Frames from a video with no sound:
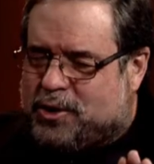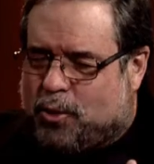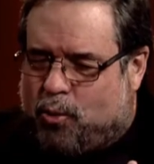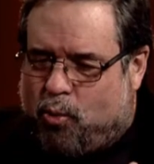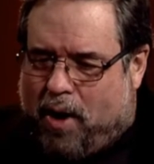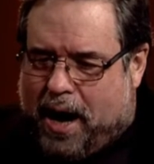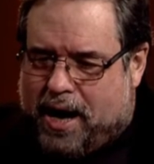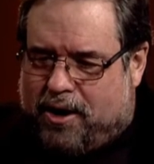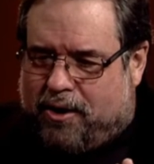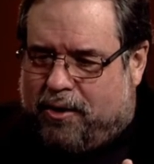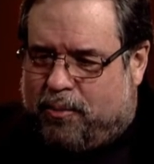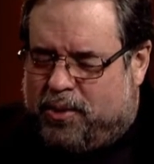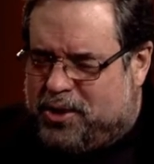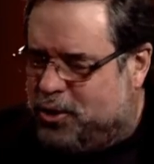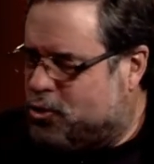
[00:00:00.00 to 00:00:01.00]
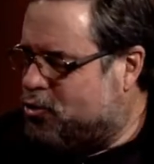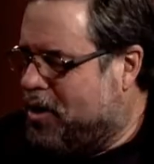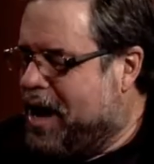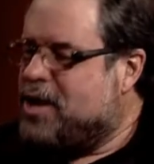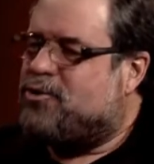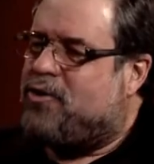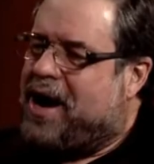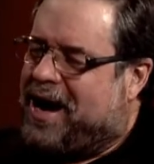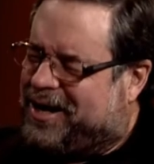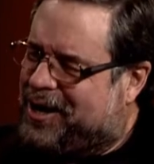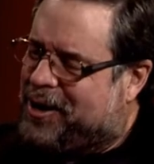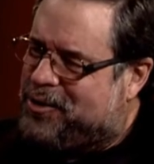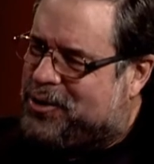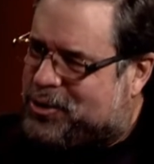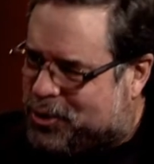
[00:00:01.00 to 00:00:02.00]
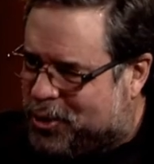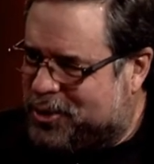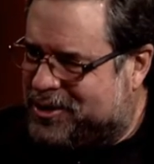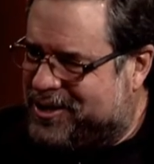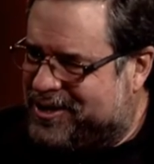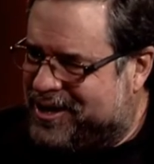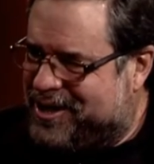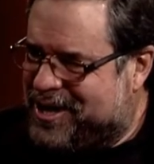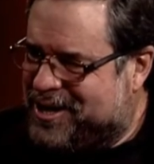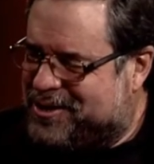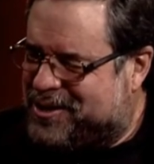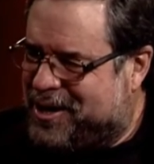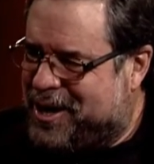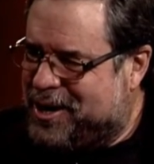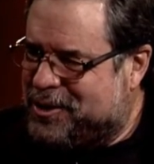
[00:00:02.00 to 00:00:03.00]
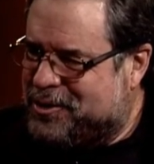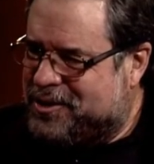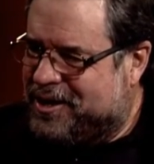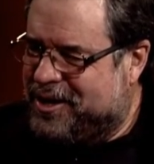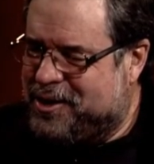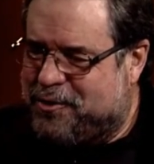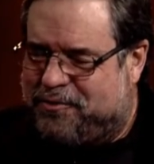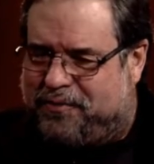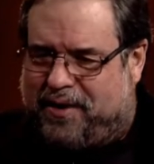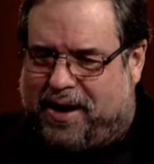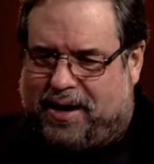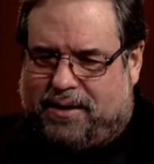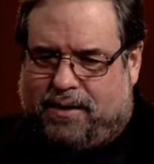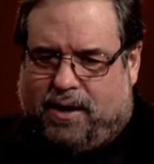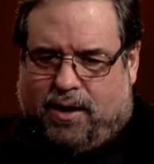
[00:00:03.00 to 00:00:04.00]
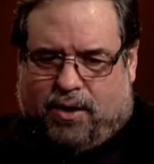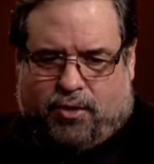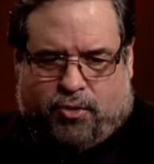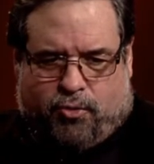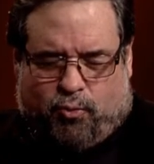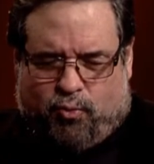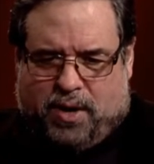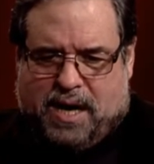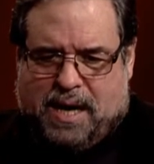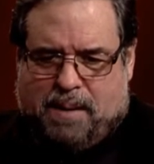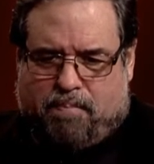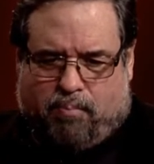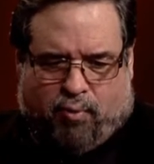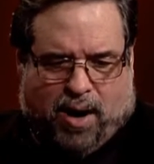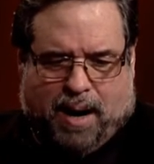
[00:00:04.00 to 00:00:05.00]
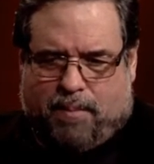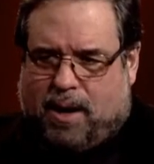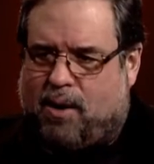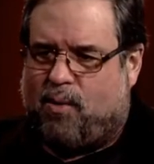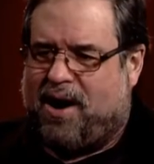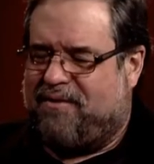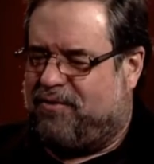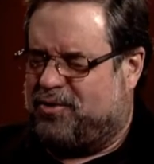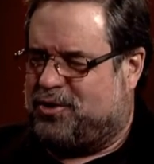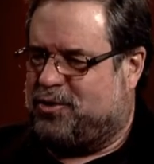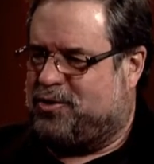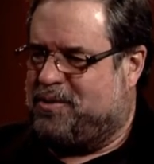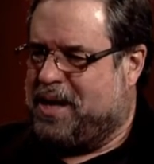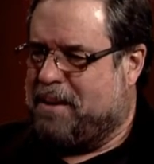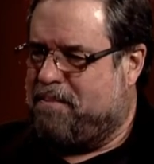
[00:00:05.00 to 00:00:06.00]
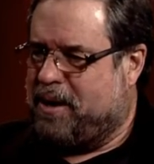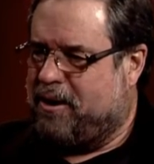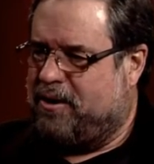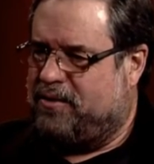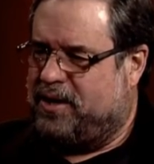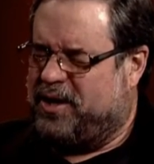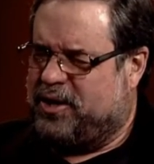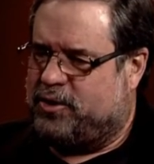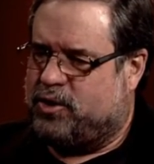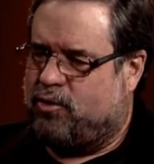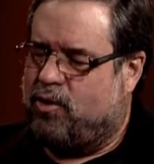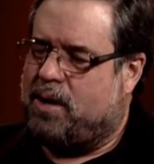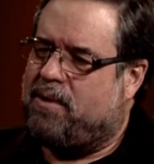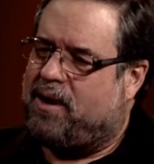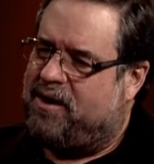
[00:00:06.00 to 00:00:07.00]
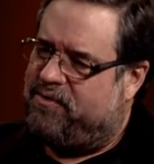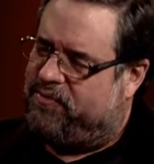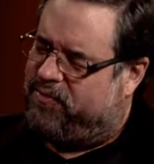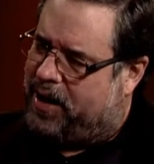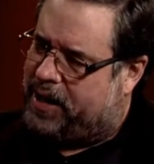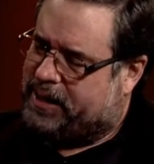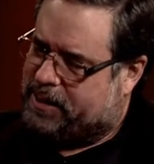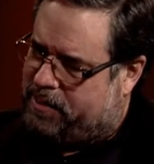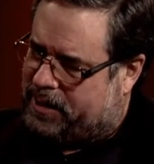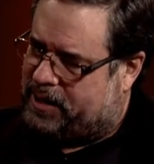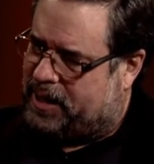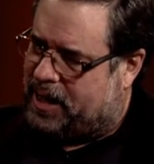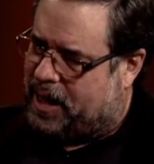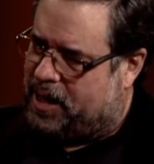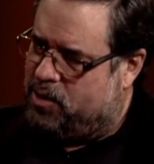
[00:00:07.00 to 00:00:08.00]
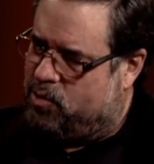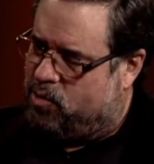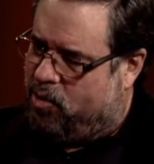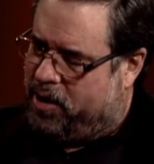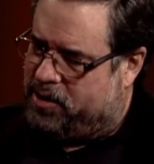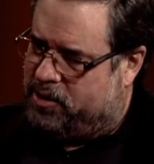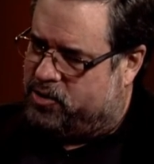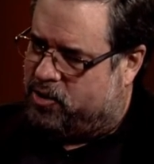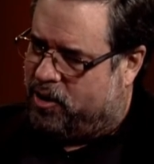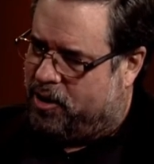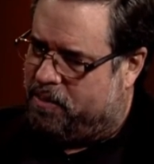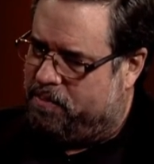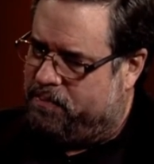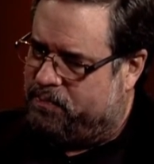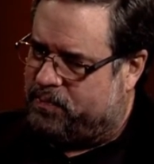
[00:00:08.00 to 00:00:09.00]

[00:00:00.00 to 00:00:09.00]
a writer when you try and track down the sources of these things and you find three primary references in that period that disagree, I finally met the guy who coined the term.